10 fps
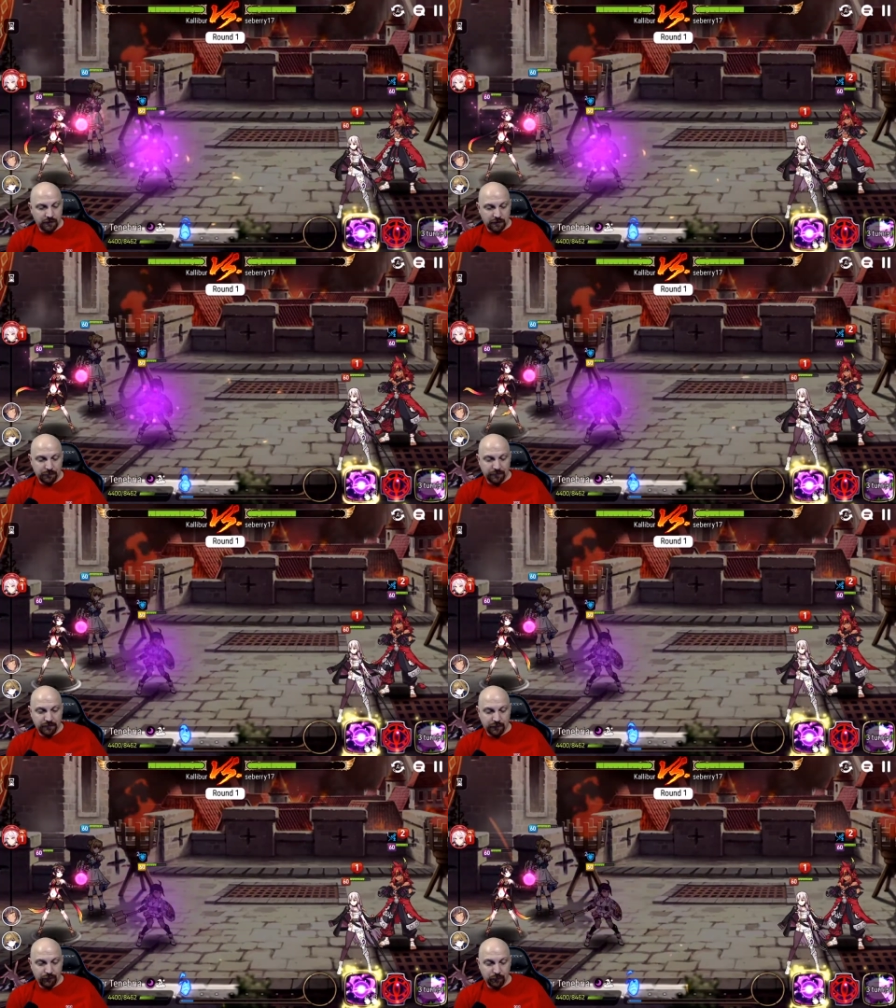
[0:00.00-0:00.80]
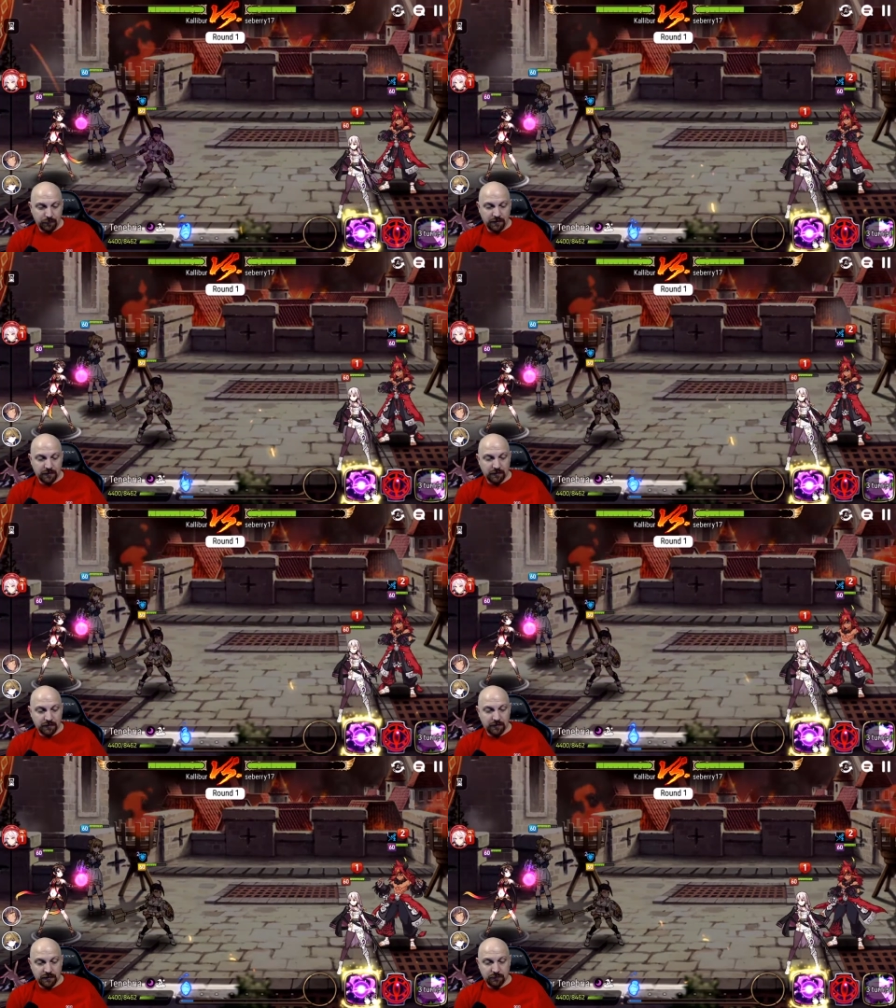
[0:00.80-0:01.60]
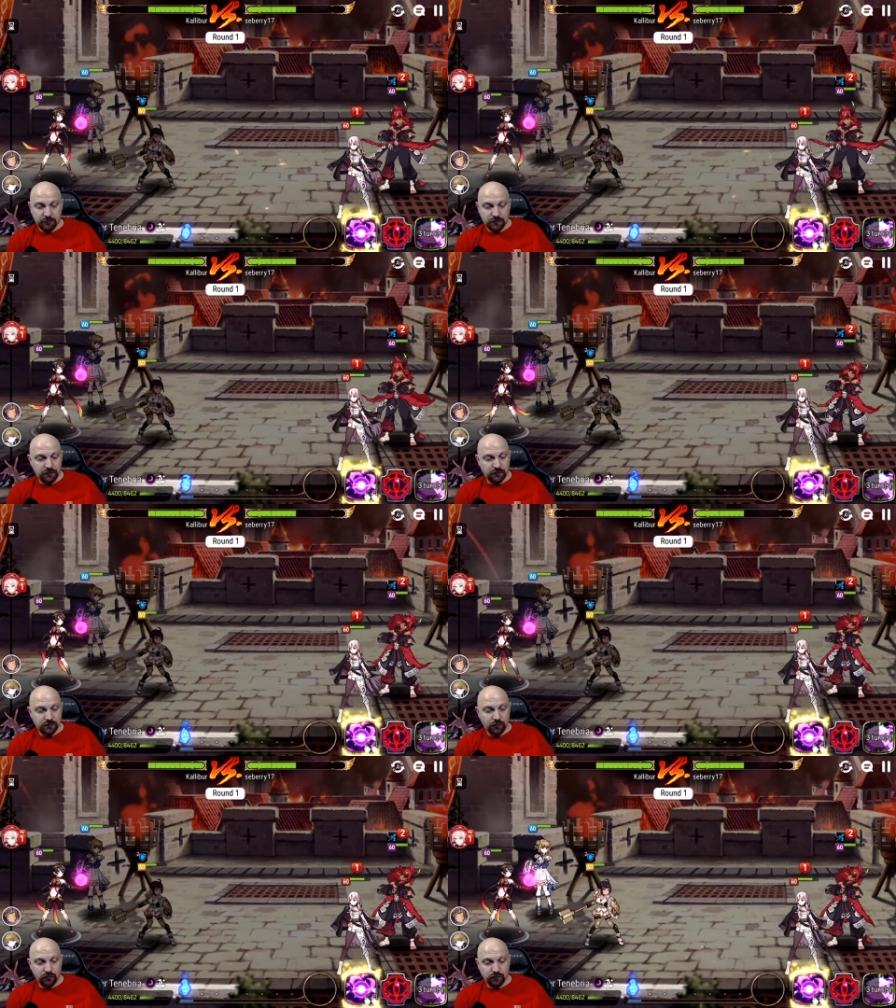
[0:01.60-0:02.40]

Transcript: to be careful, man. Um, you just don't